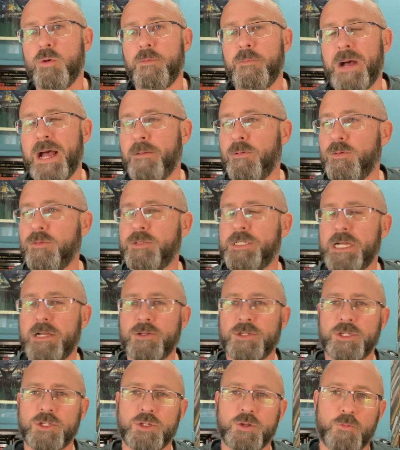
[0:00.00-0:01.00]
The Bible
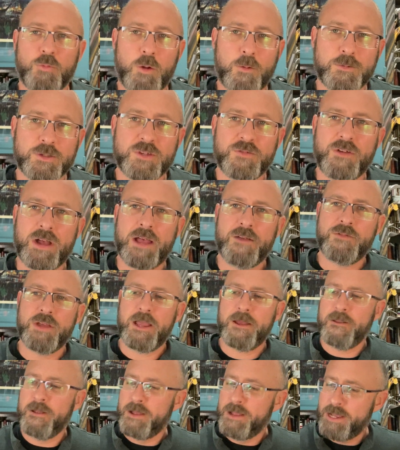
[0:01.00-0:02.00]
tells us in Romans 5
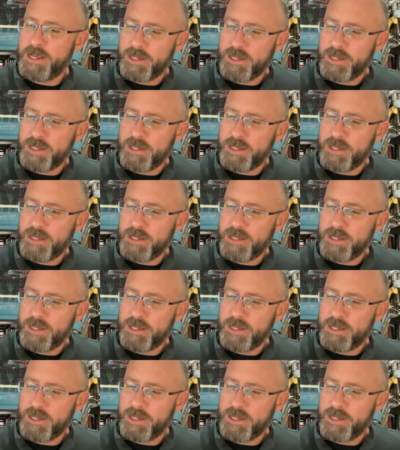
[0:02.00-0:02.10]
8